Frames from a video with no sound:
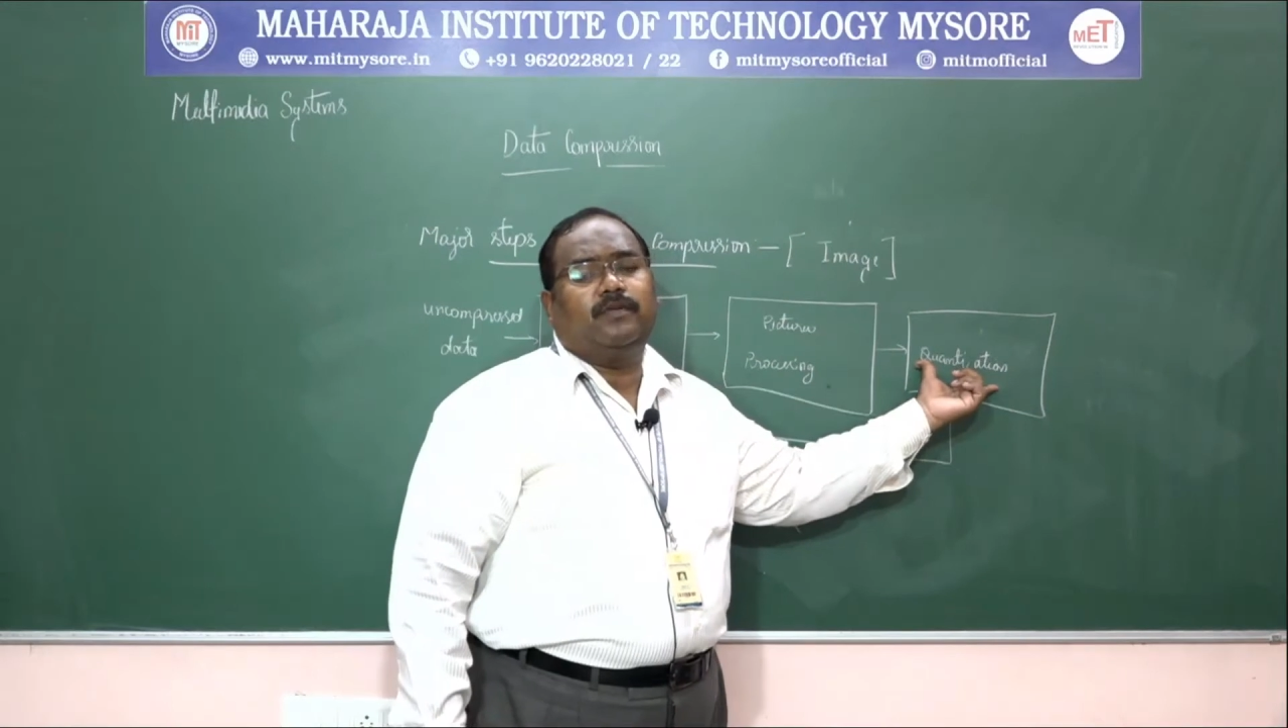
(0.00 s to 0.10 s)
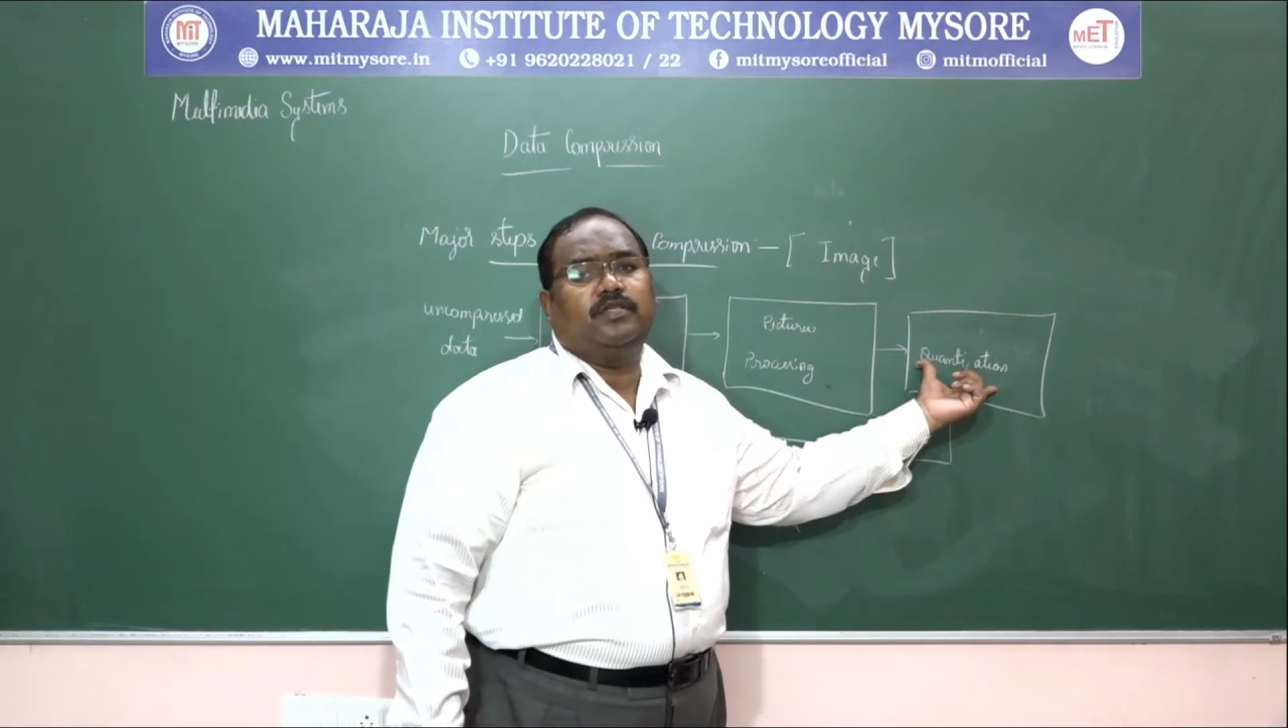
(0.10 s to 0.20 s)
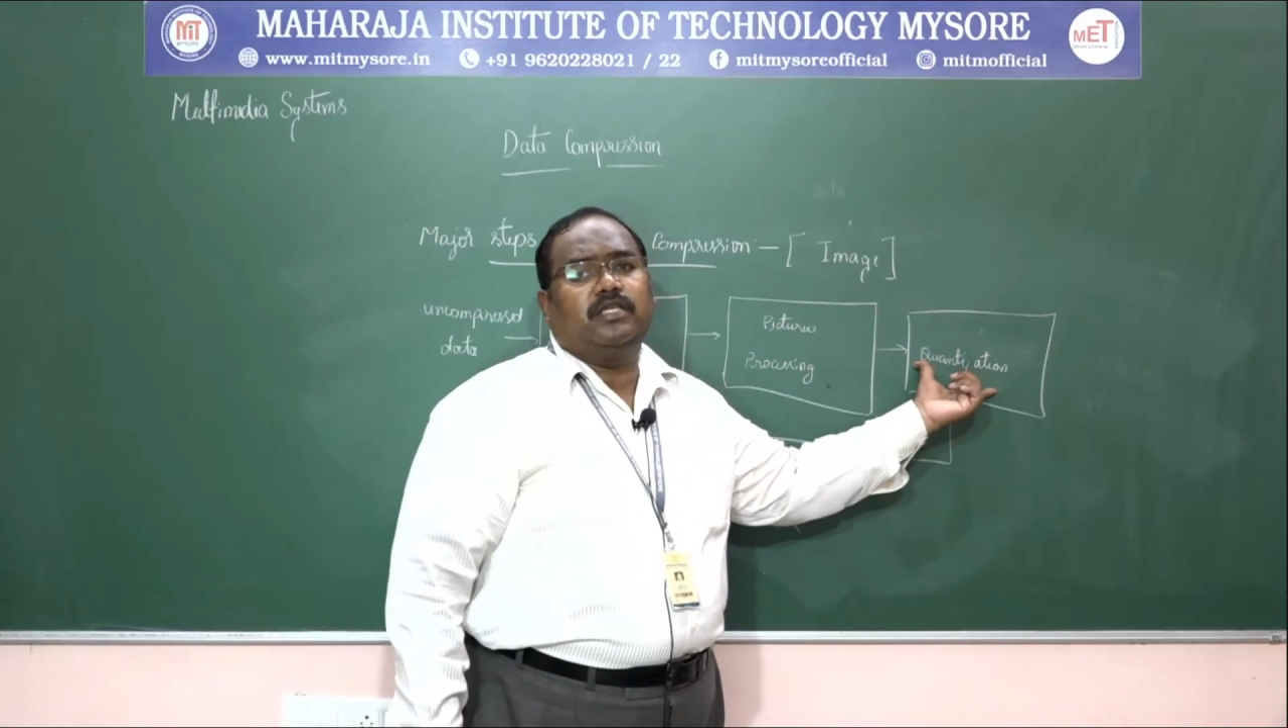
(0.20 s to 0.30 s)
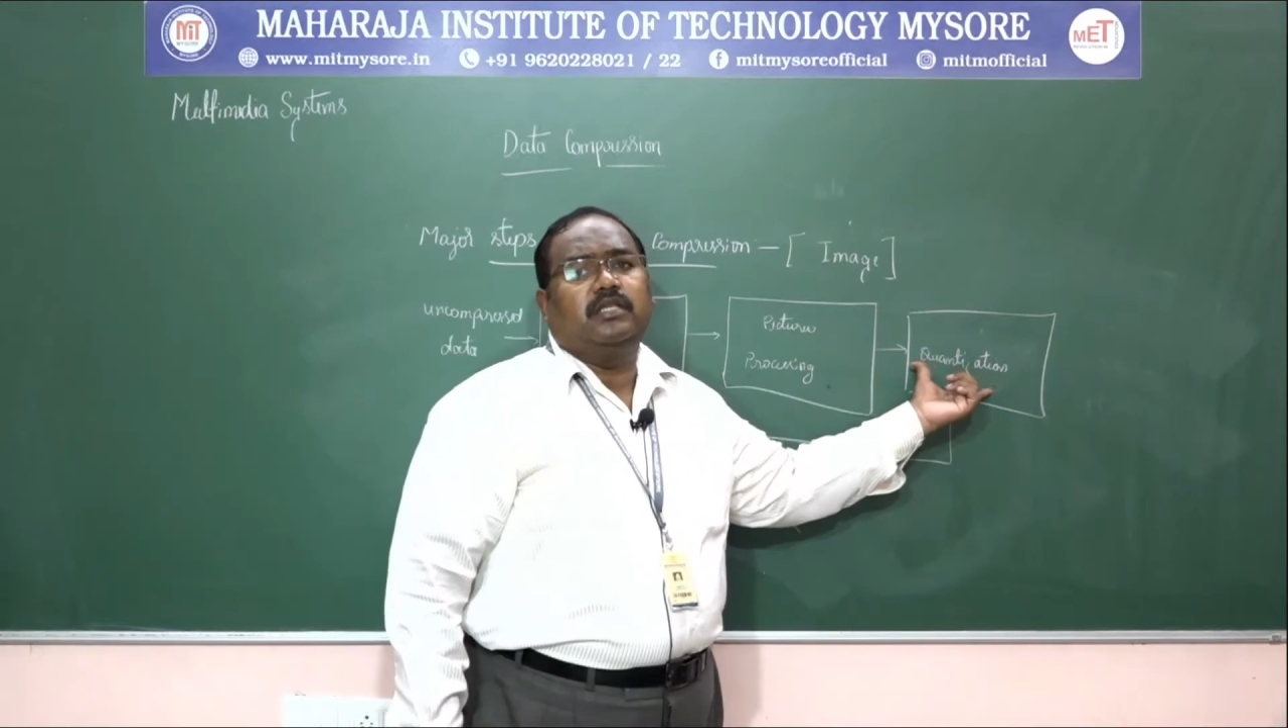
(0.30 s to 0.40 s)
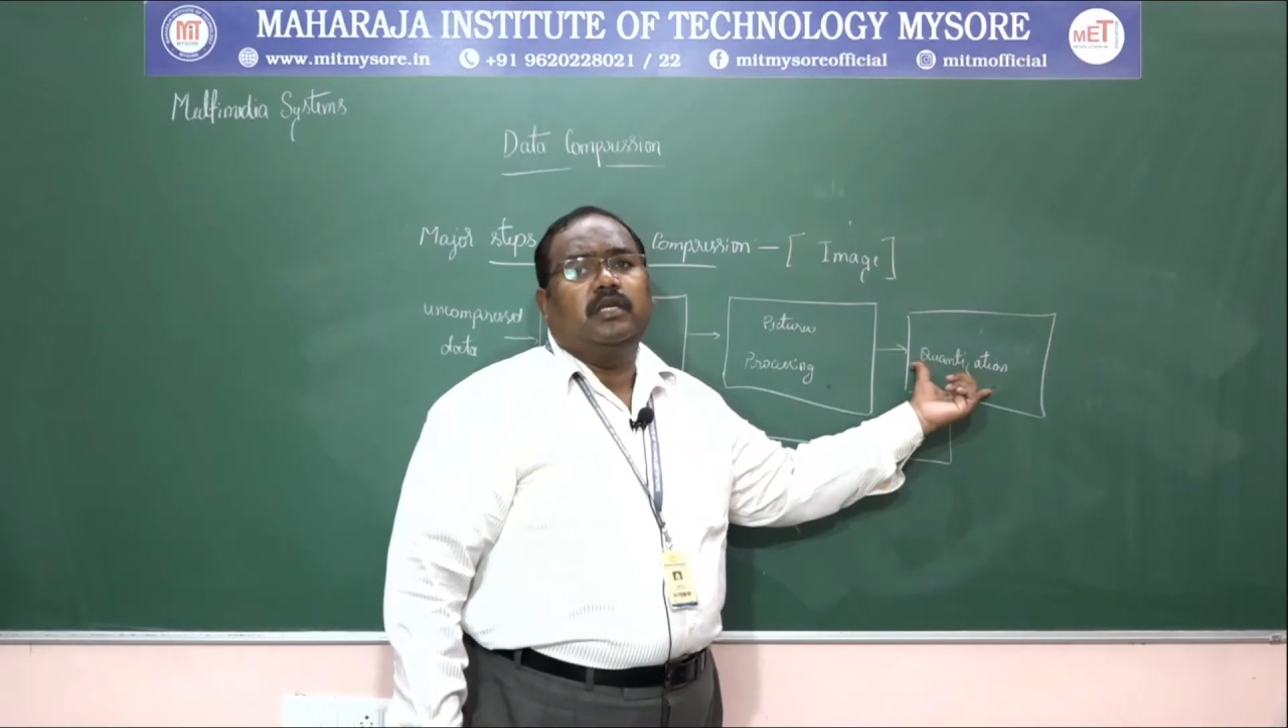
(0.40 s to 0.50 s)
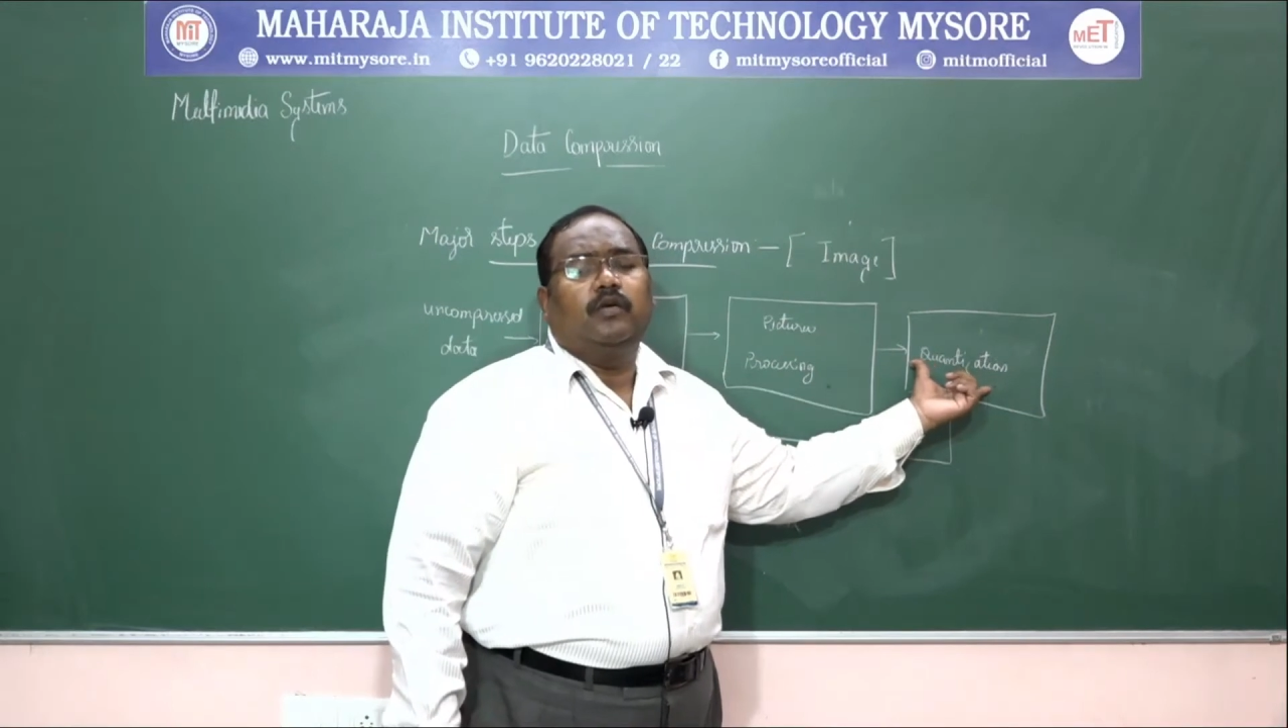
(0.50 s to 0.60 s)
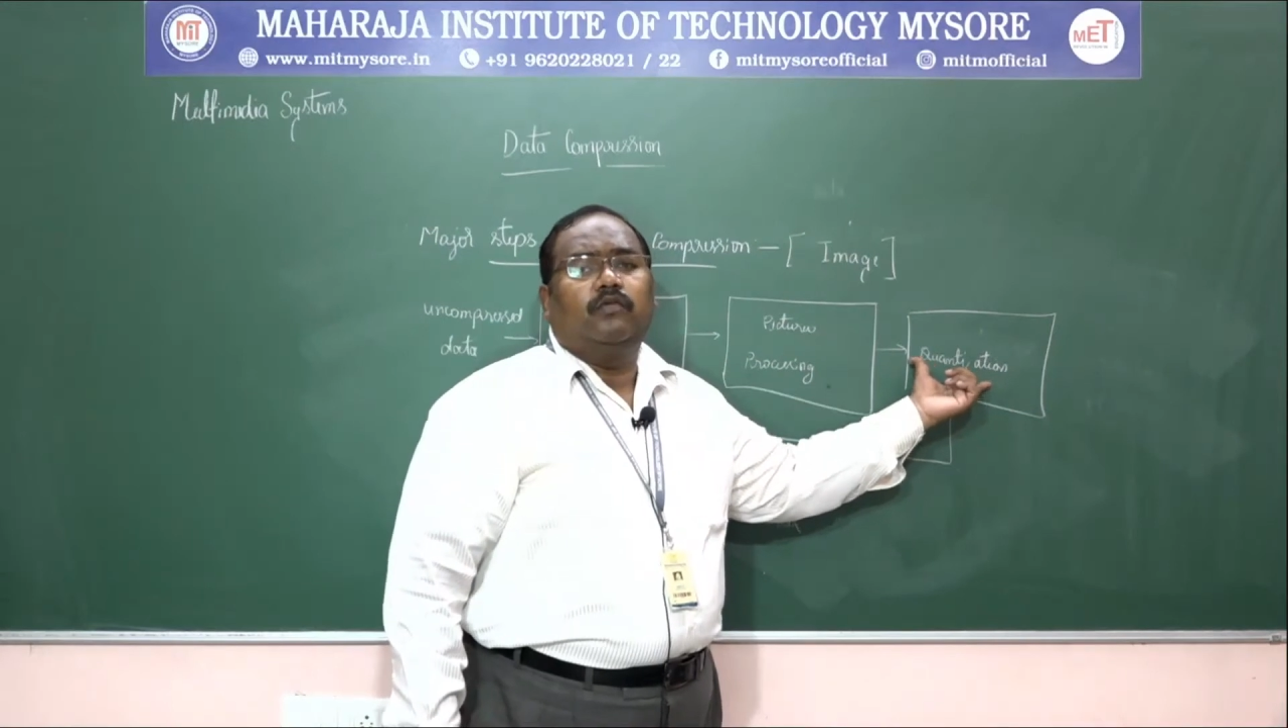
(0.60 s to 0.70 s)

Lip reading: process.